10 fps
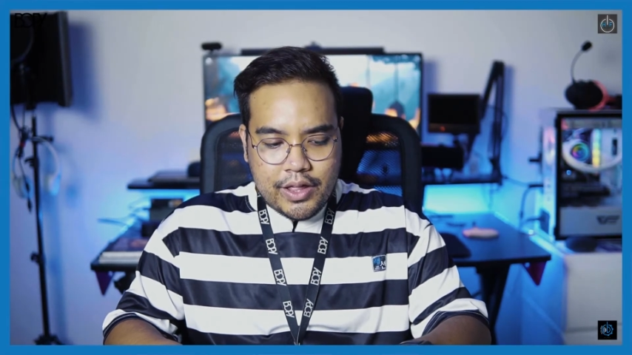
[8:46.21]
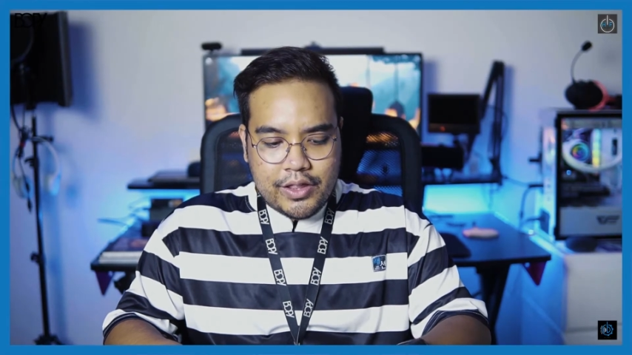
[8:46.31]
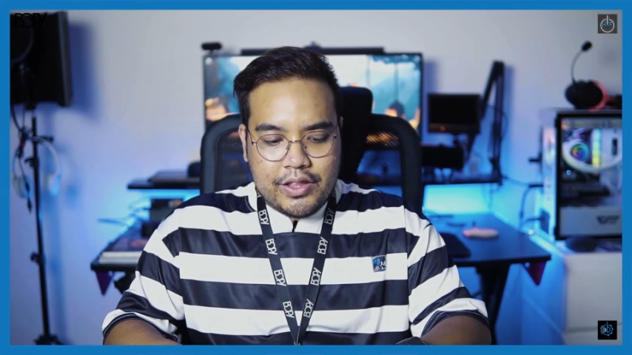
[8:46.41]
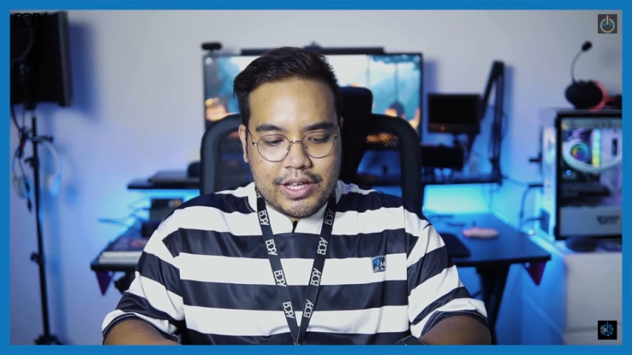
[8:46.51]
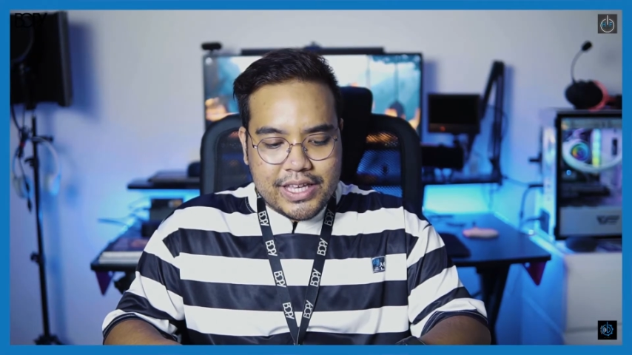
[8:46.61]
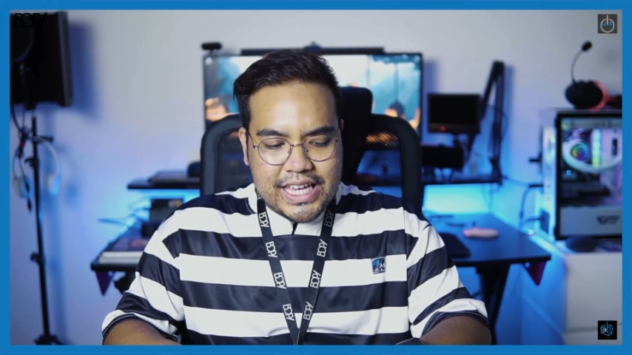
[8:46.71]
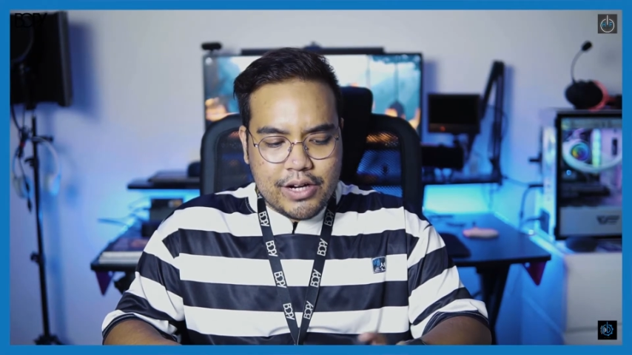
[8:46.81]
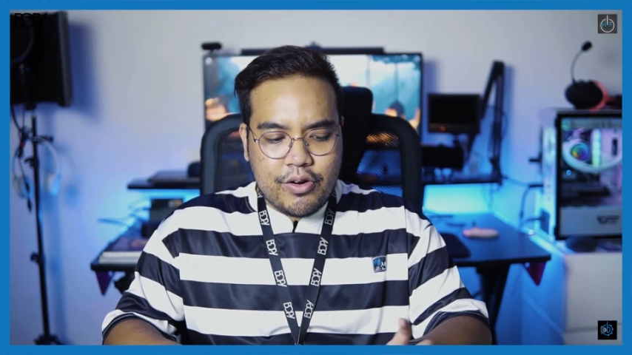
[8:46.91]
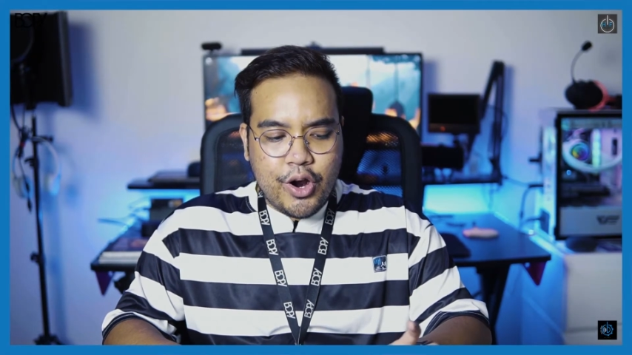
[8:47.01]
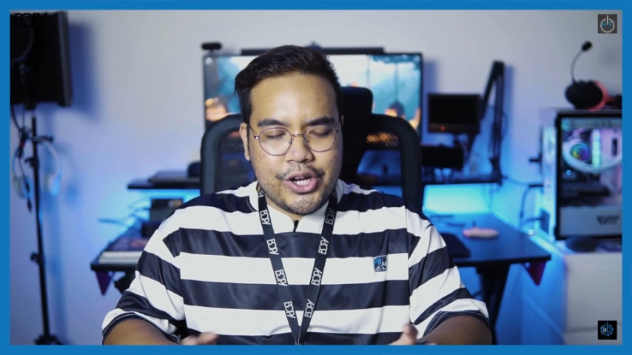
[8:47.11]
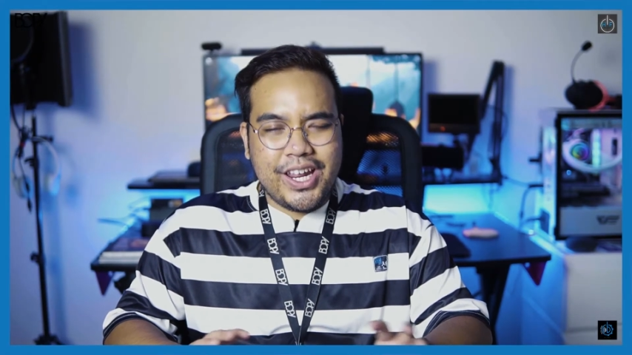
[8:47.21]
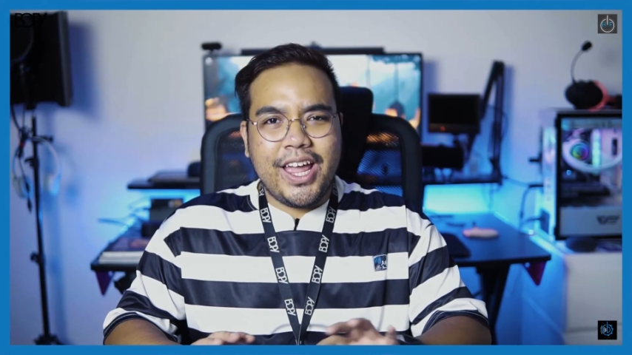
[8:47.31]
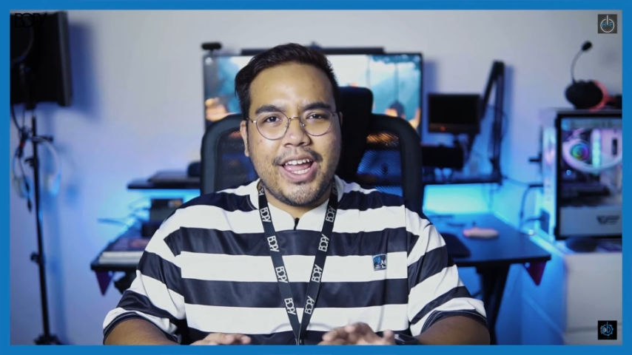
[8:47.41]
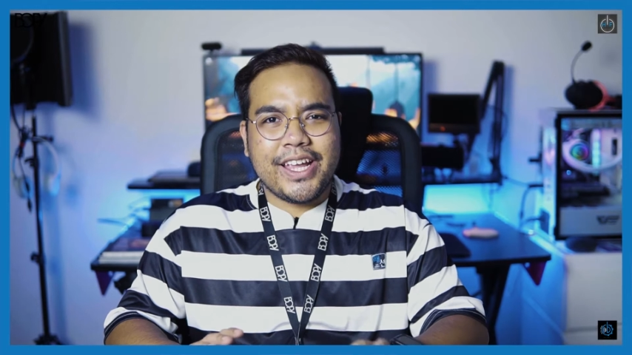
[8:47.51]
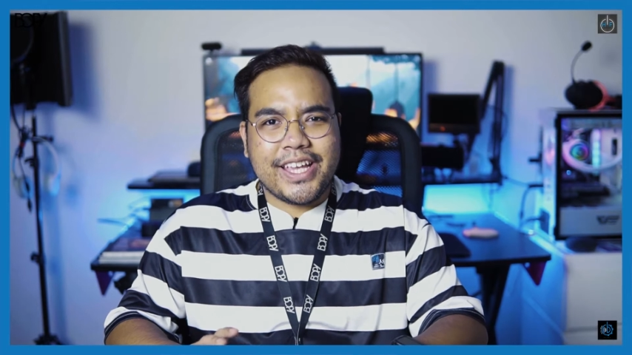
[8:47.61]
the Keychron
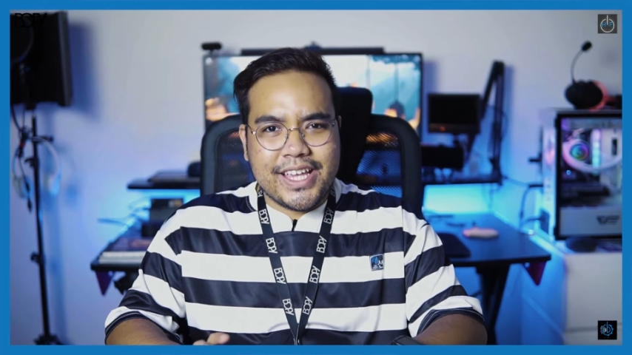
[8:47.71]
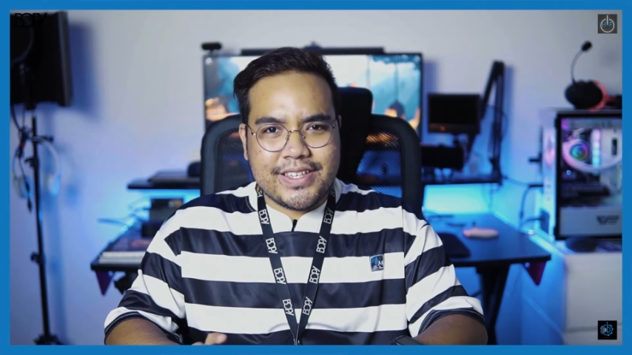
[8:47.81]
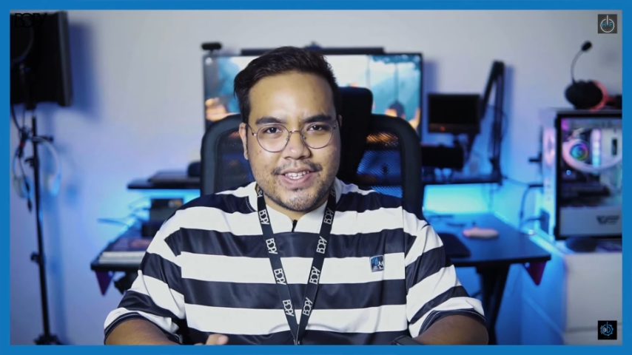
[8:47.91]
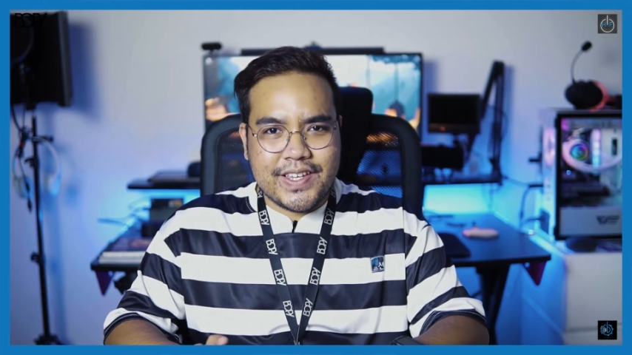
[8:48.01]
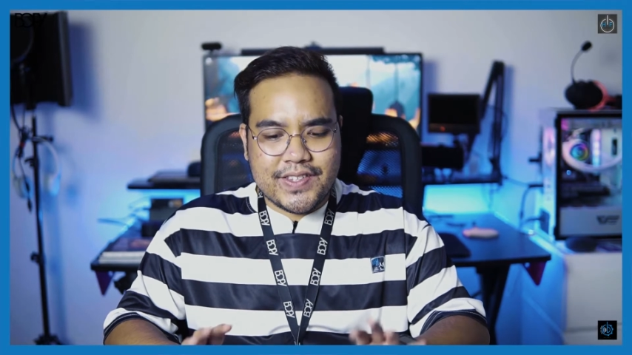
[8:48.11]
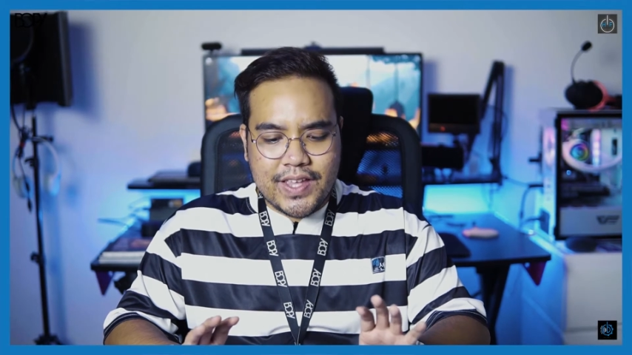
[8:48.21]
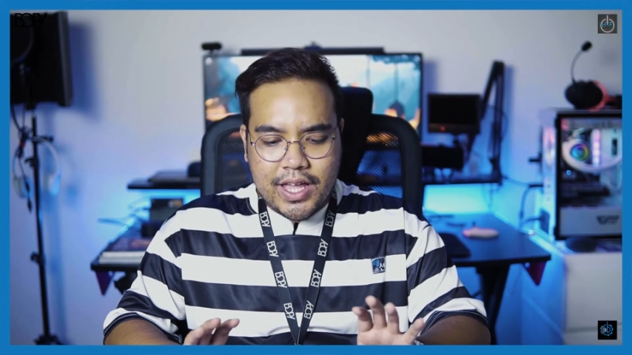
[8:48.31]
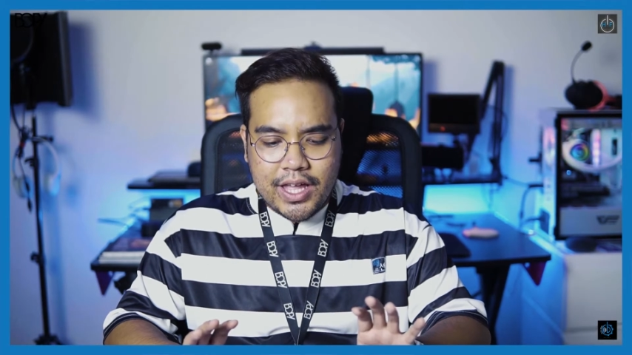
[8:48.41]
K6